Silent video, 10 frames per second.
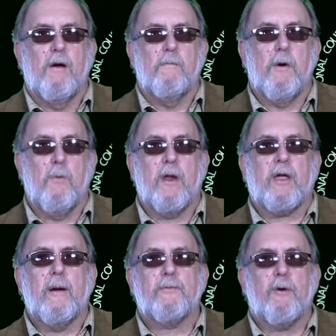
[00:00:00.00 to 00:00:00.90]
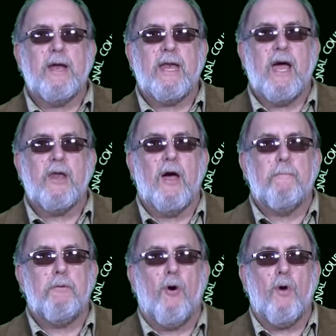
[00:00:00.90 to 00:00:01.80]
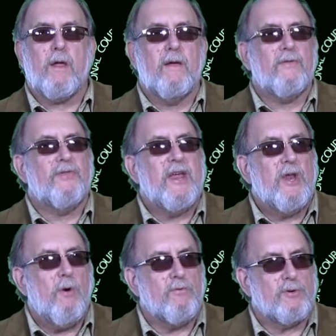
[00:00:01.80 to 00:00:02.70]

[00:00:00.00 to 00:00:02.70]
But when it comes right down to upholding it, they don't.